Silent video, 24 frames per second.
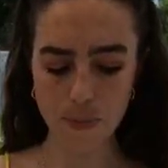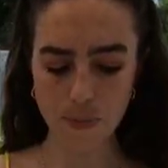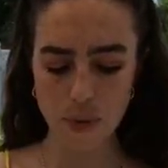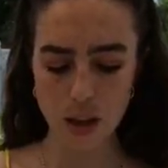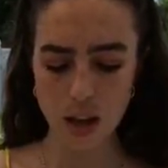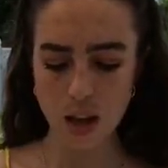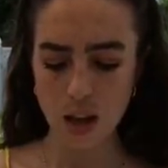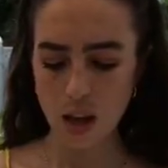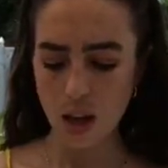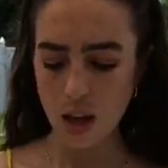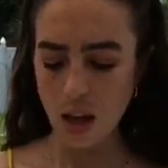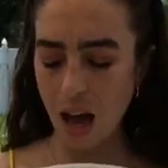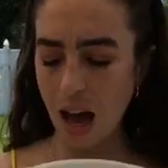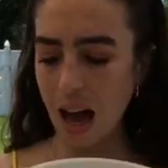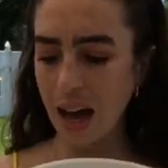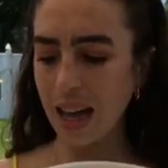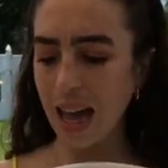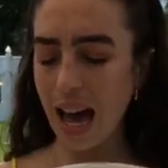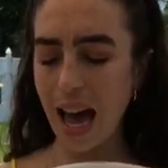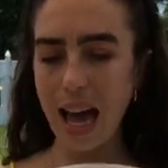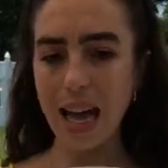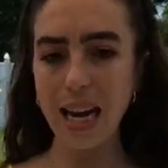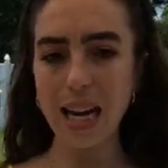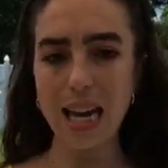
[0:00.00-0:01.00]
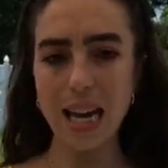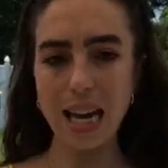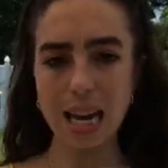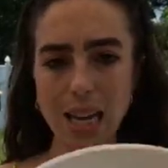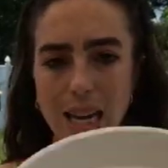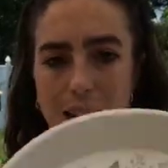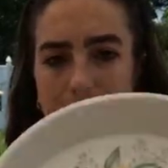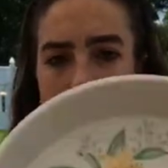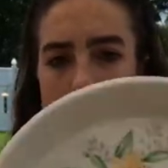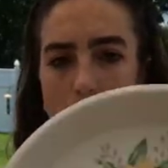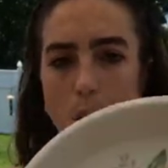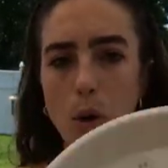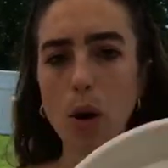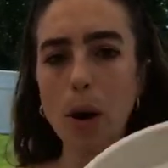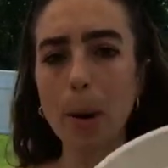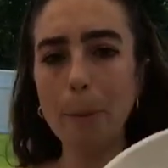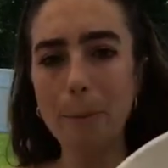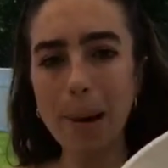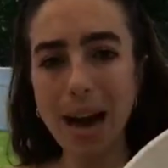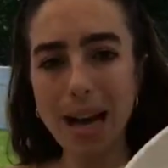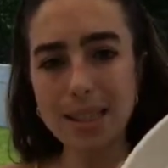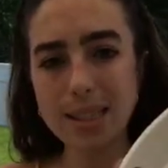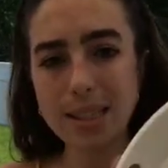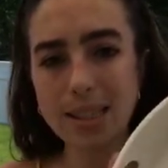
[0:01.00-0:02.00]
again in our
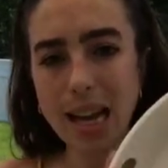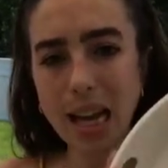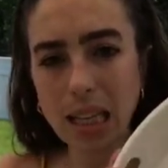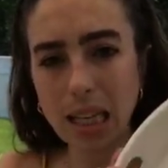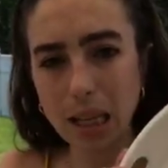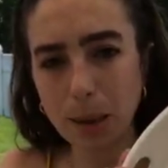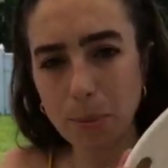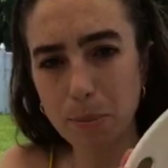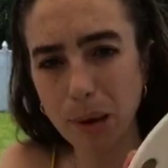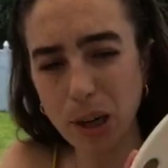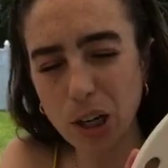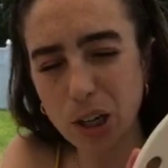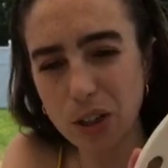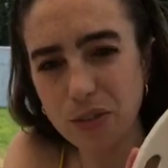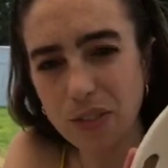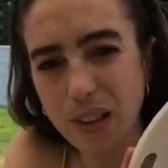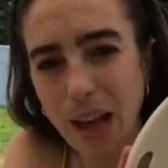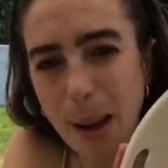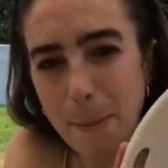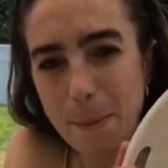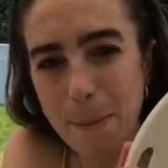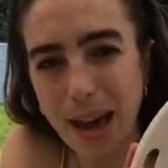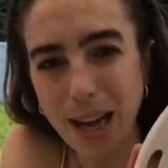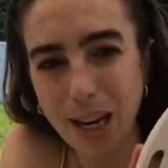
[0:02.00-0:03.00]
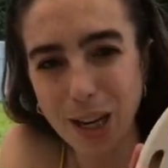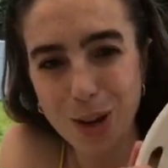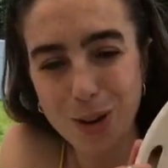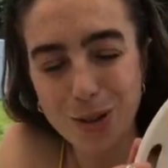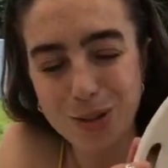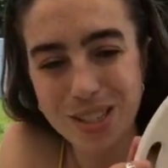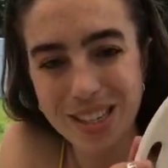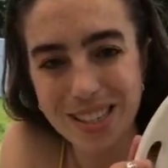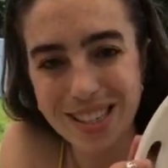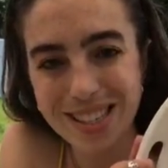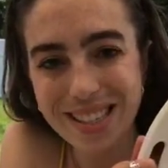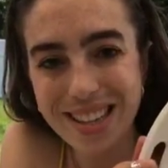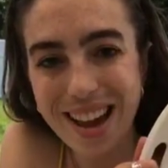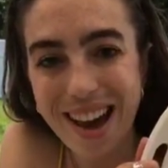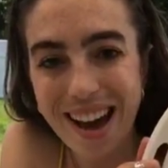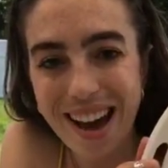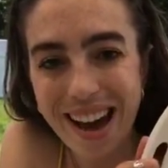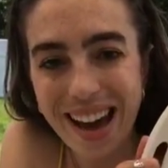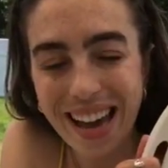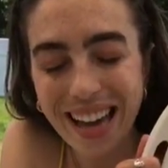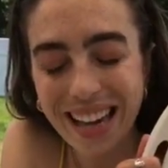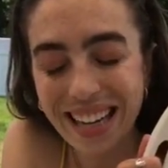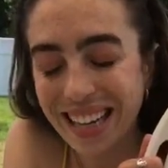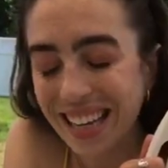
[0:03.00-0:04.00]
best-selling Butterfly Meadow design.
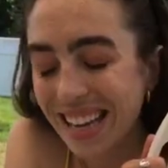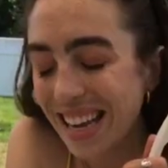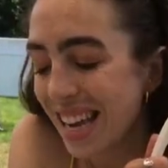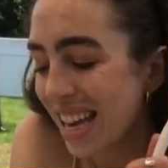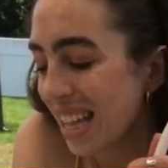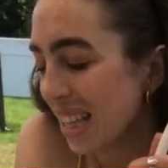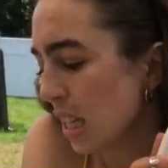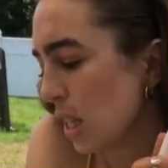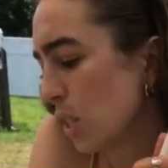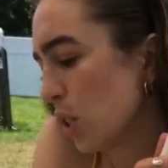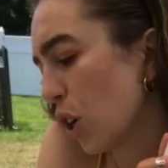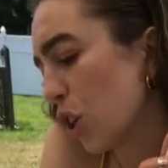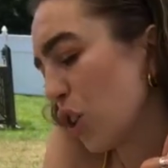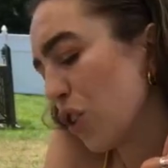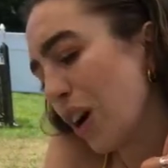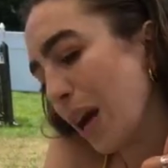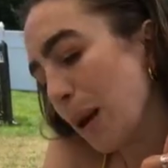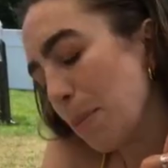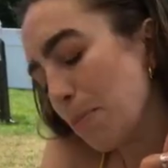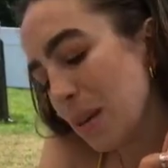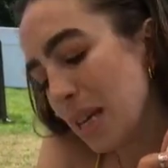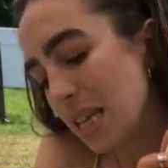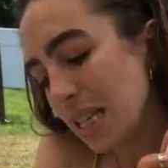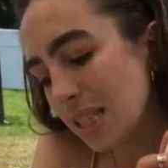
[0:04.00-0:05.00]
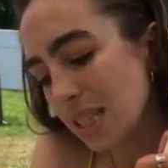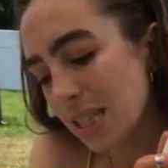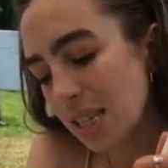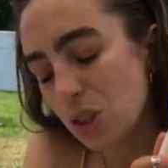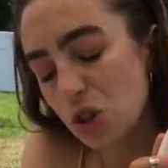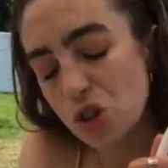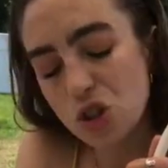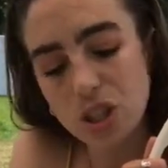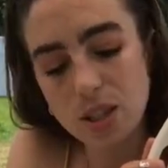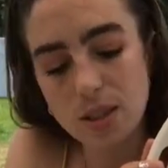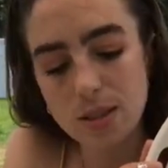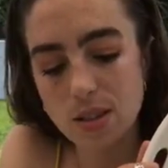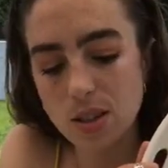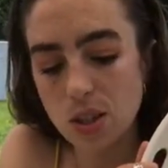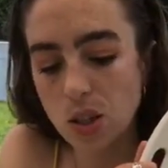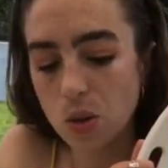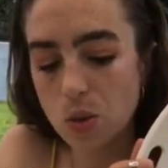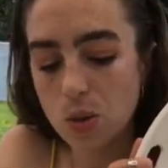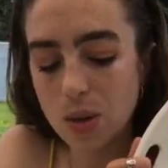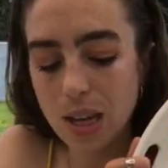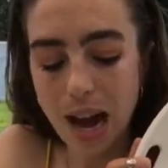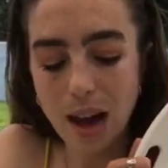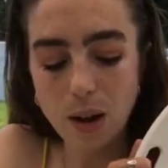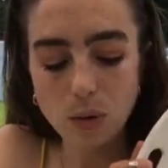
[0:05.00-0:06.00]
These are great pieces just to use
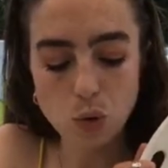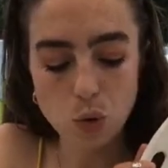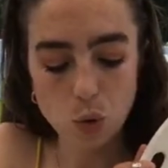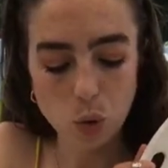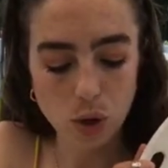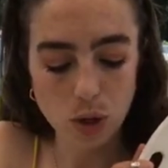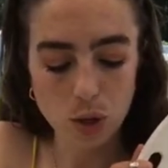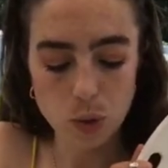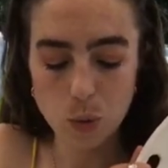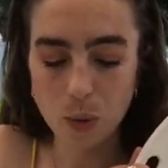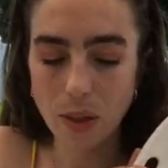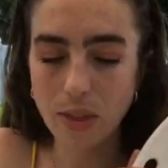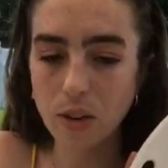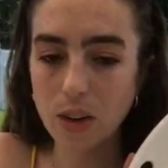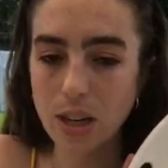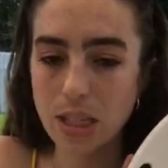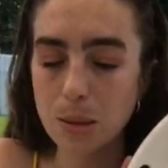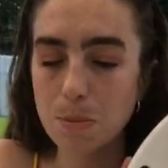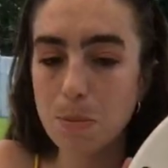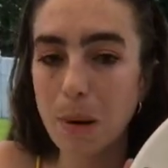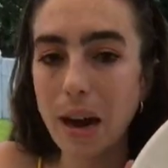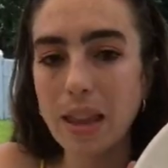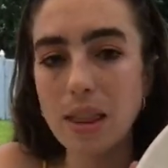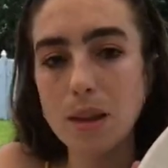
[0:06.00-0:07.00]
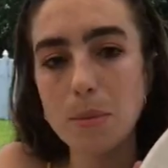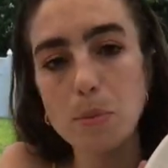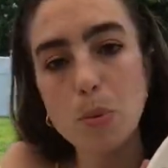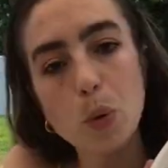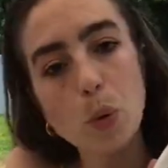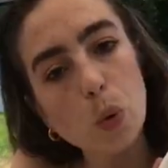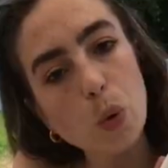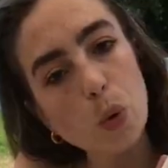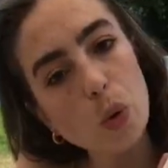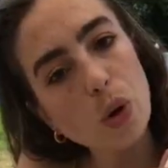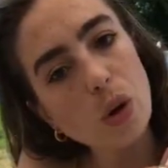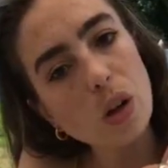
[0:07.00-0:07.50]
outdoors, whether it's by the pool,